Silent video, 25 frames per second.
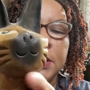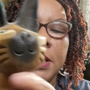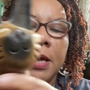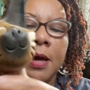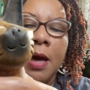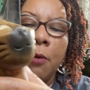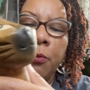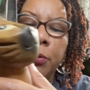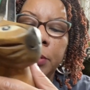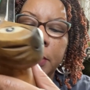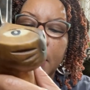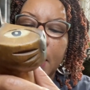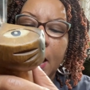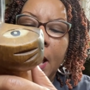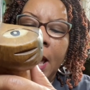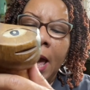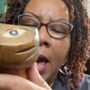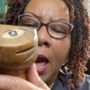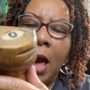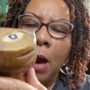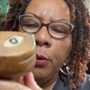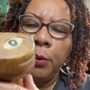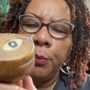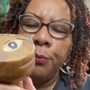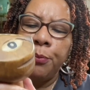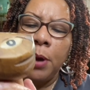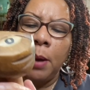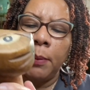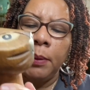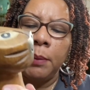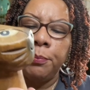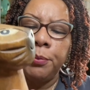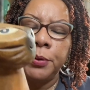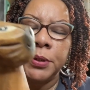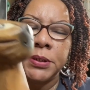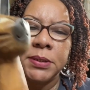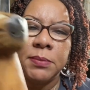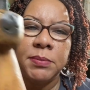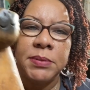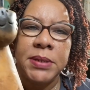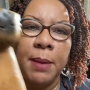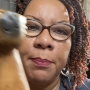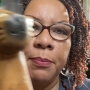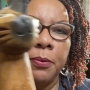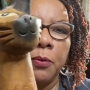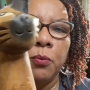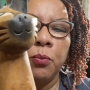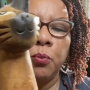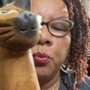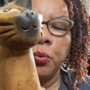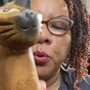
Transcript: I would probably put some type of